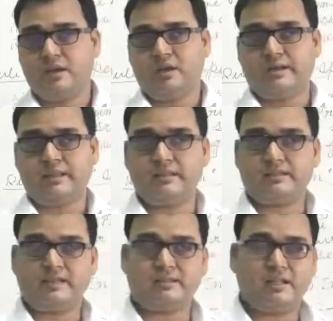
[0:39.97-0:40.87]

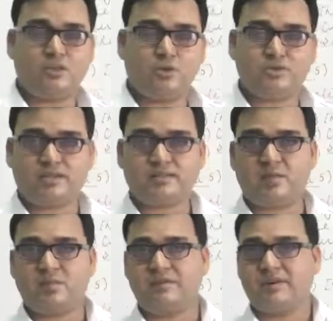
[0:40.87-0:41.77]
In those
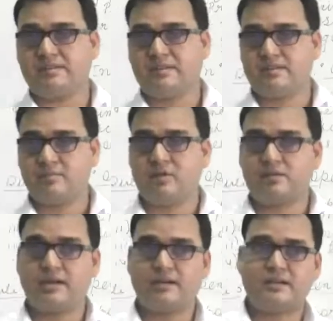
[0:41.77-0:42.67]
examples, we discuss about